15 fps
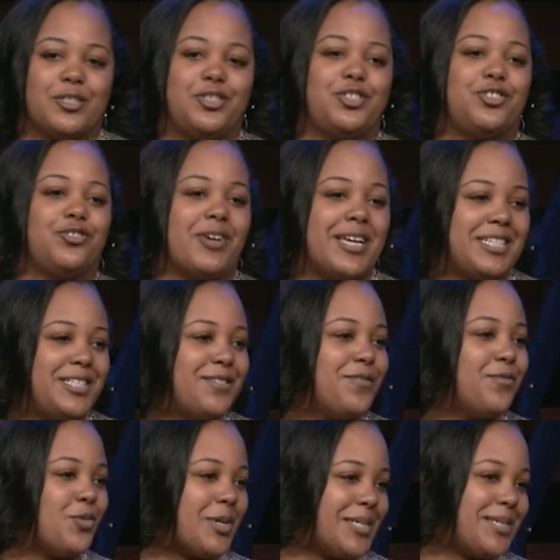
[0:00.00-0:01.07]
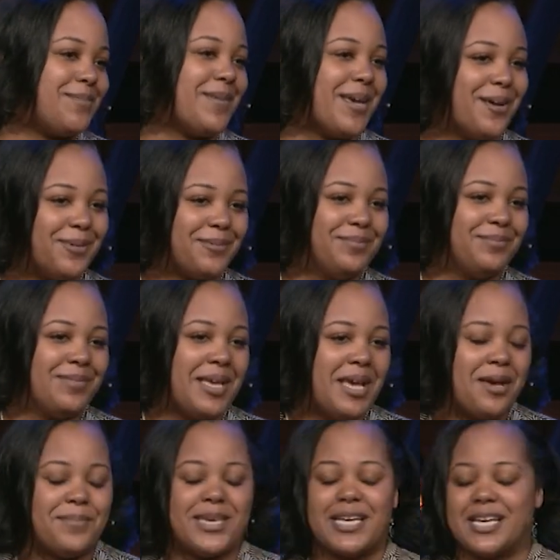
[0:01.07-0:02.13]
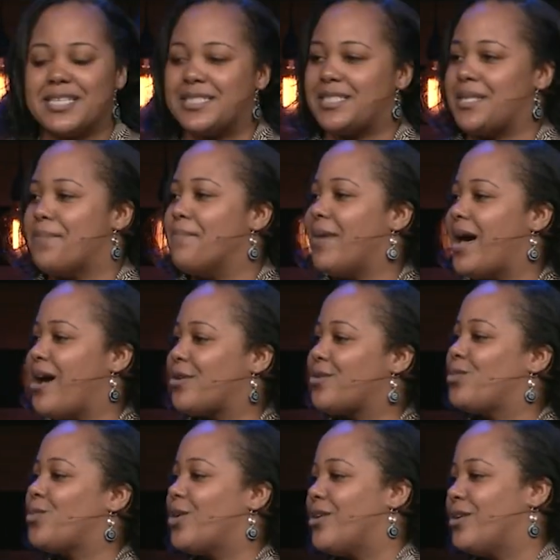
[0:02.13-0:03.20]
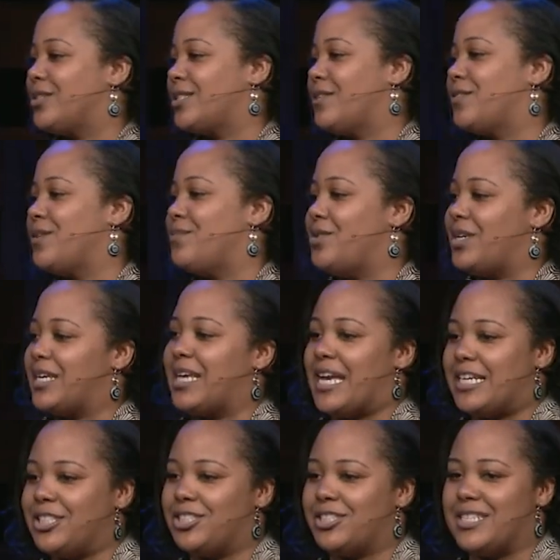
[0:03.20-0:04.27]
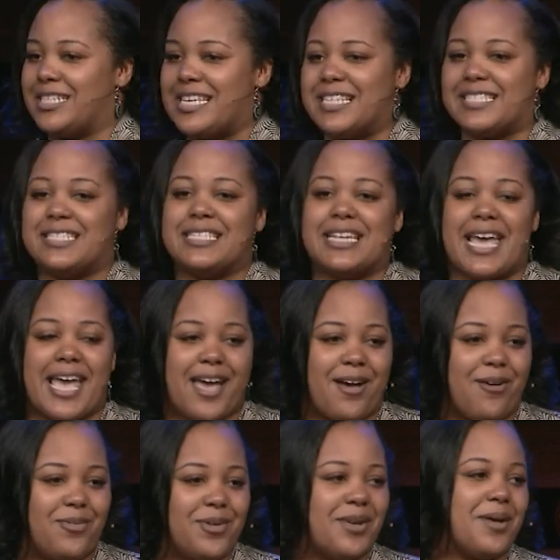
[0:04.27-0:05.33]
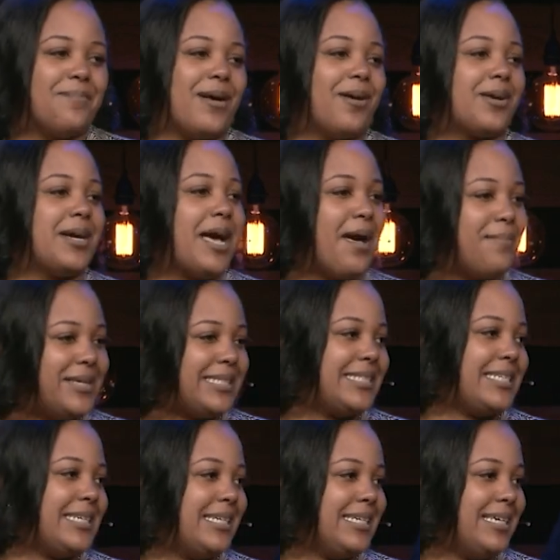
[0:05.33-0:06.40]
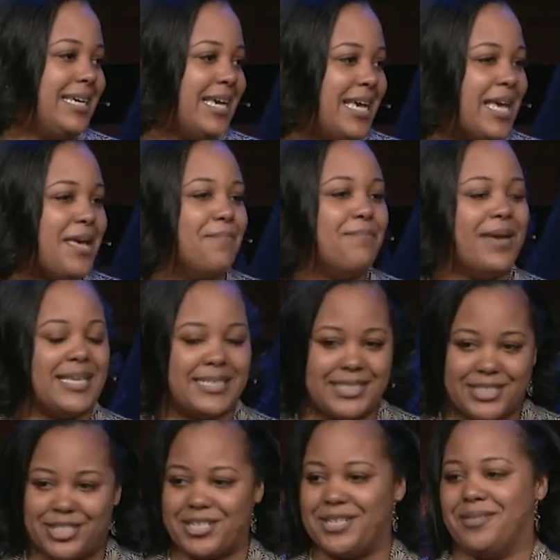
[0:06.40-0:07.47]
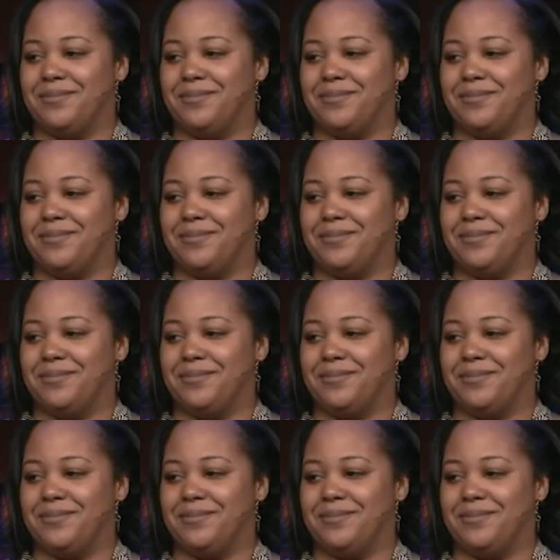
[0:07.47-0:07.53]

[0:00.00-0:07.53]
straight to voicemail because the modern world of communication is now about commenting and messaging.